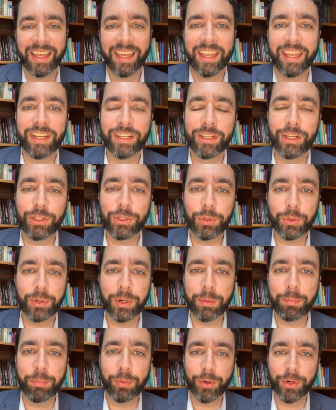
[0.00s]
In the
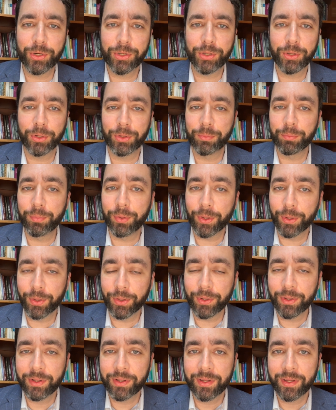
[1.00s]
Torah portion,
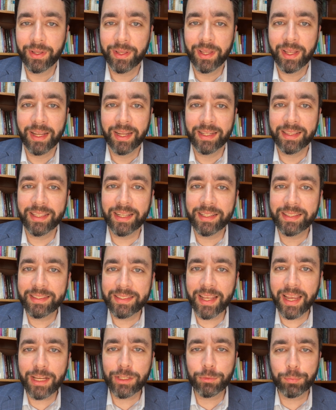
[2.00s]
Bo, the
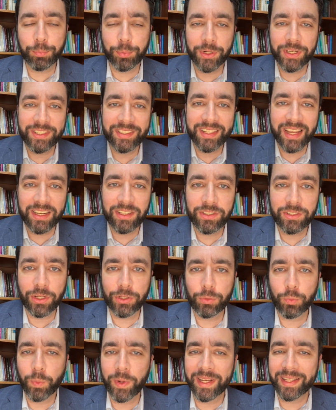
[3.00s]
text presents
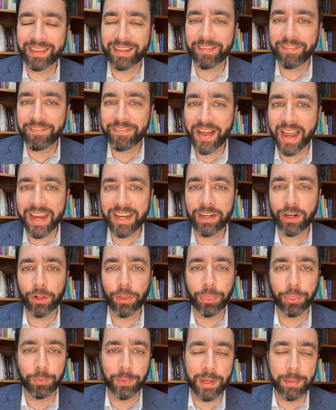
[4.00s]
us with the final
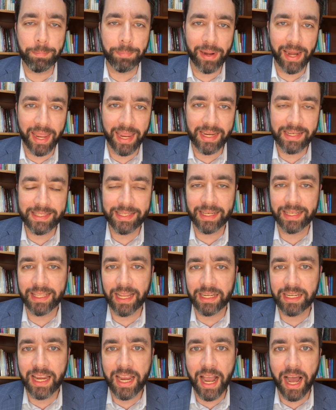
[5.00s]
3 plagues
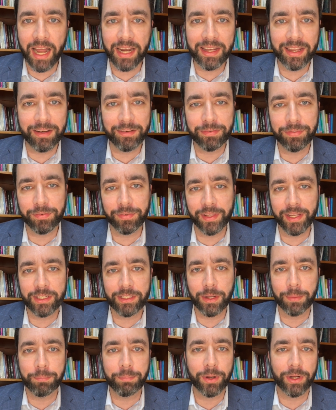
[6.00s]
that God inflicted
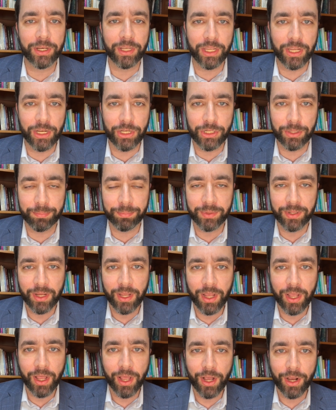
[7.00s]
upon Egypt,
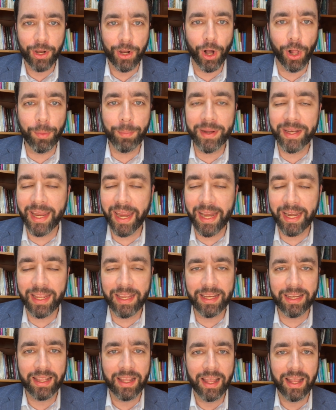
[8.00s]

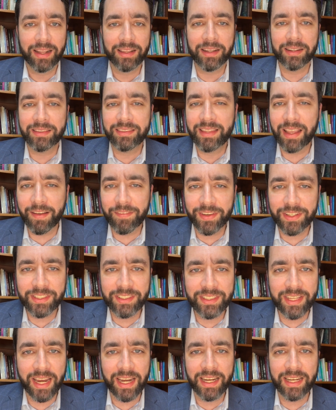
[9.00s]
culminating the
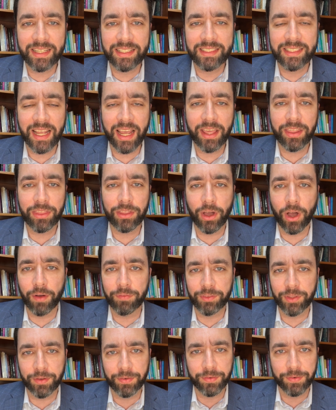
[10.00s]
devastating death of
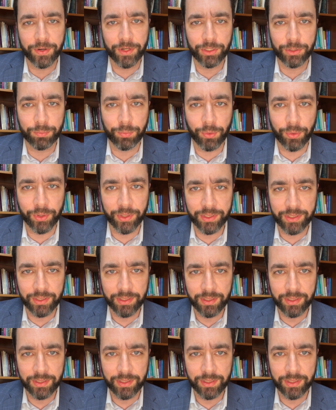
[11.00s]
the firstborn.